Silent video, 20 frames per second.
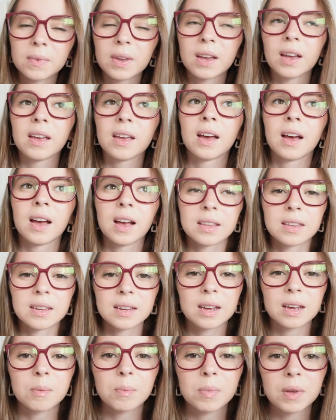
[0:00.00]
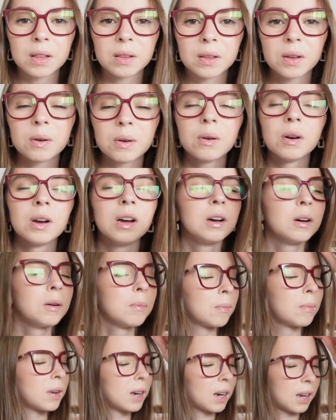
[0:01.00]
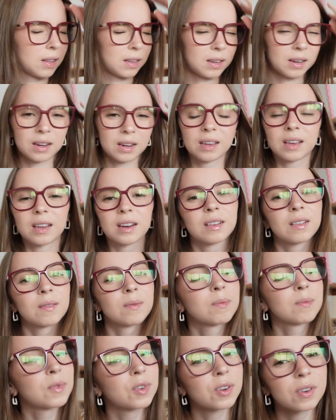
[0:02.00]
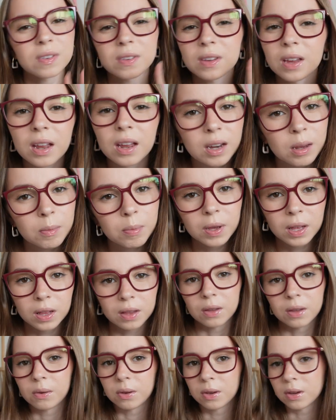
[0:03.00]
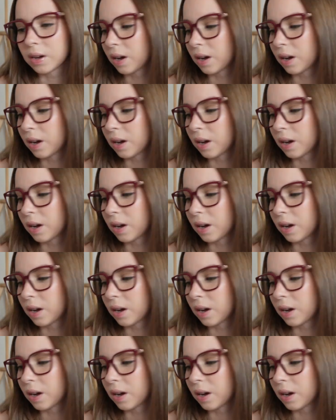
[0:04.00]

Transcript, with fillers: I had to get a pillow, but I didn't get just any pillow, you